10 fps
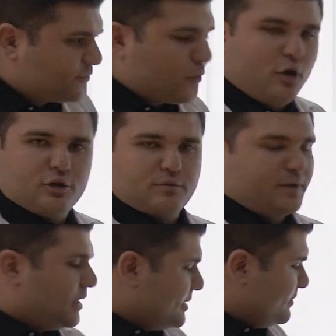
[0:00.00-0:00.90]
false,
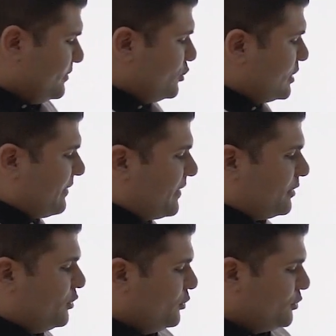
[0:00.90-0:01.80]
because you
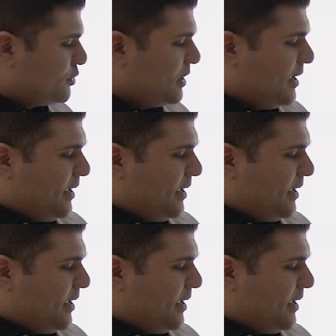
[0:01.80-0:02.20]
cannot use